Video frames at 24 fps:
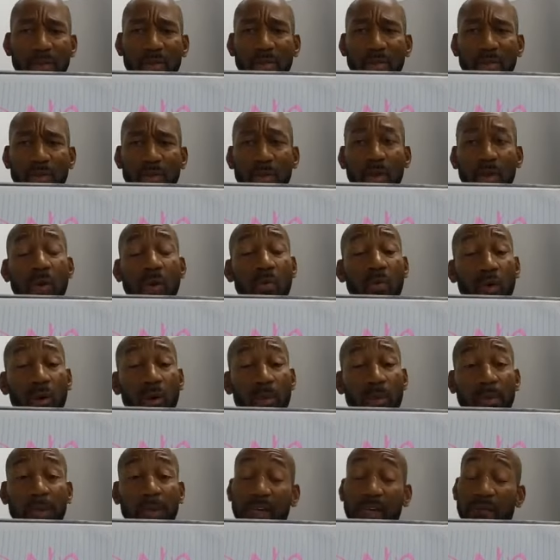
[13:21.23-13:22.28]
told Noah to go warn
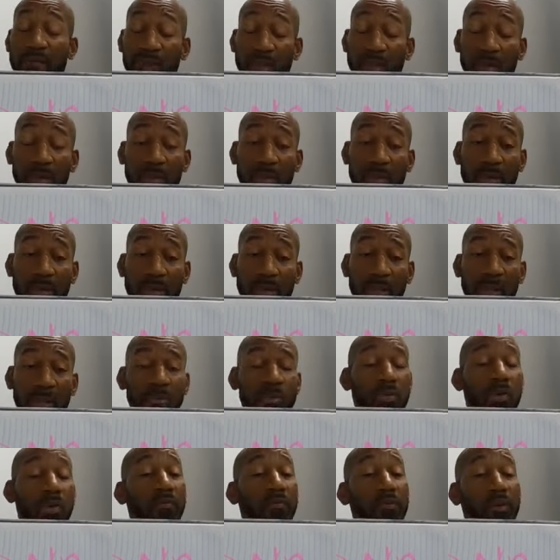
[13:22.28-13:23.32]
people that flood was coming and he
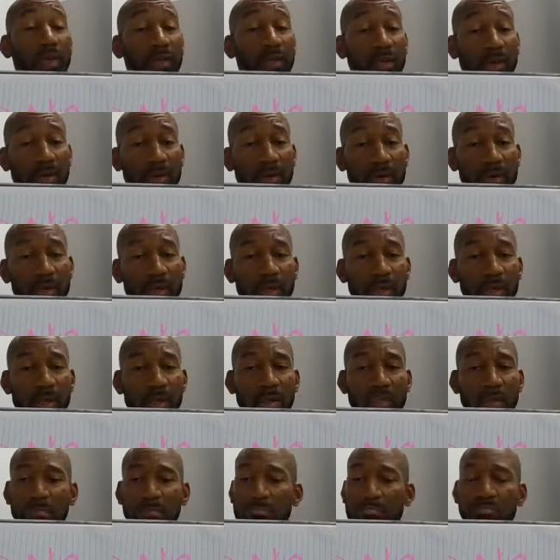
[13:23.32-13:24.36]
was going to flood the earth.
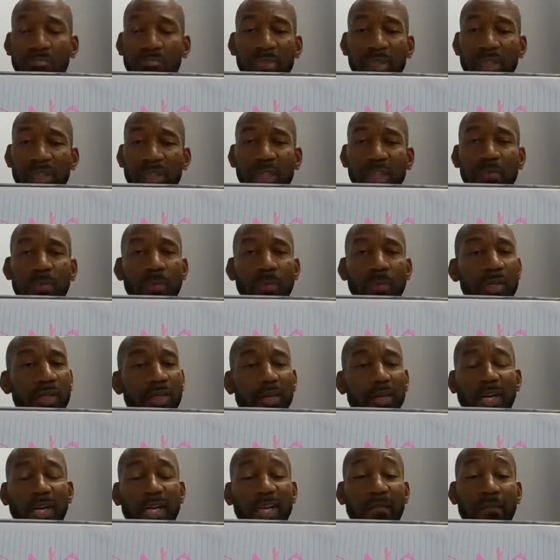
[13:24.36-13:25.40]
To this point,
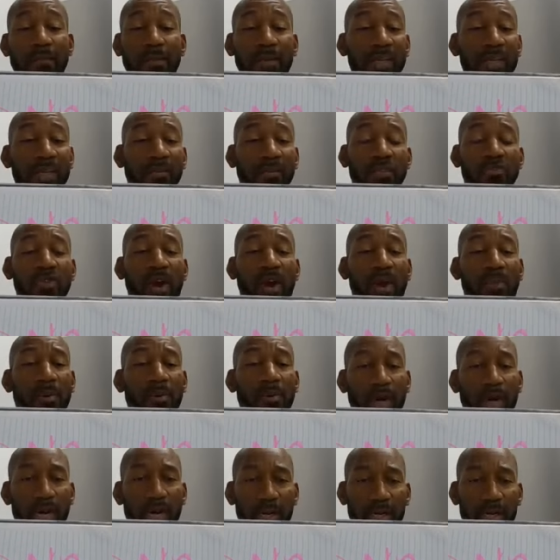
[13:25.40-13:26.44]
there had never been even a drop of
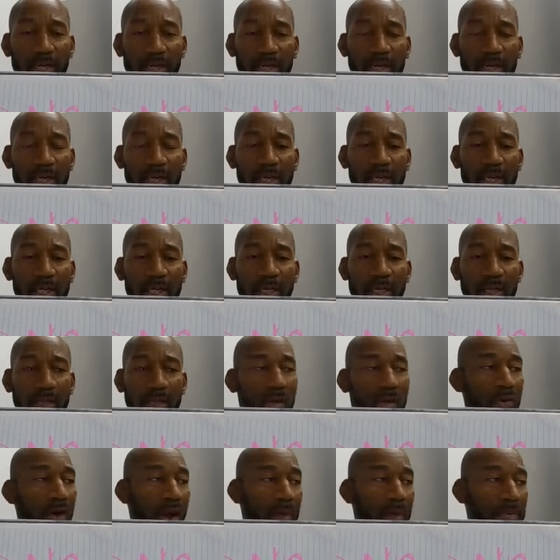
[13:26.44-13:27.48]
rain. The
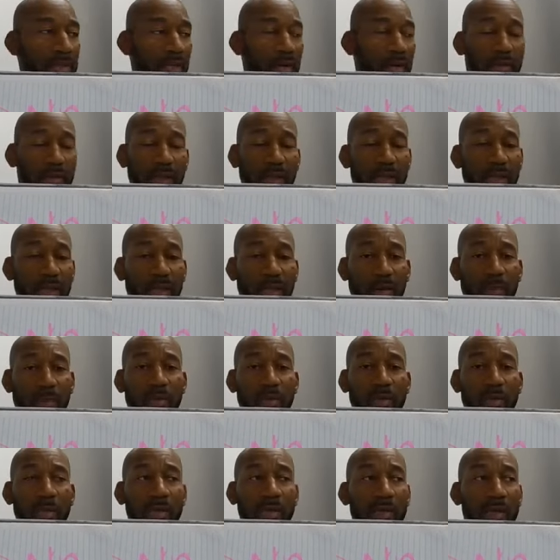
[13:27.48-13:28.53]
crops and everything, they
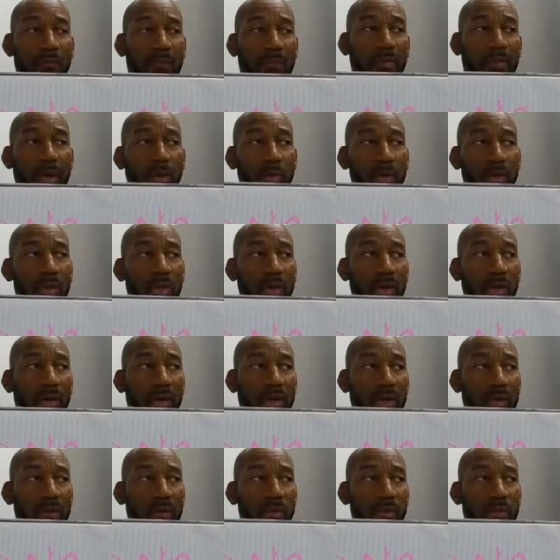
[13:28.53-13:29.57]
were they were
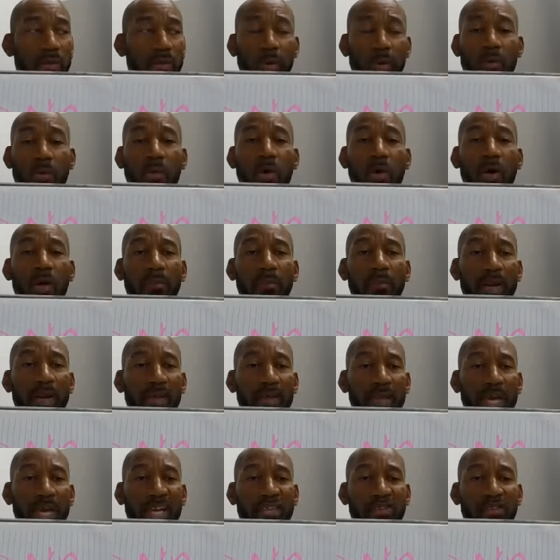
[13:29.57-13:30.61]
already they were watered by
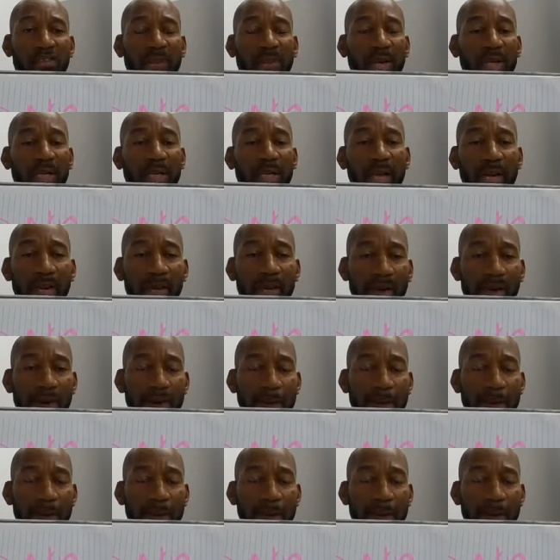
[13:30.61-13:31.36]
naturally by God.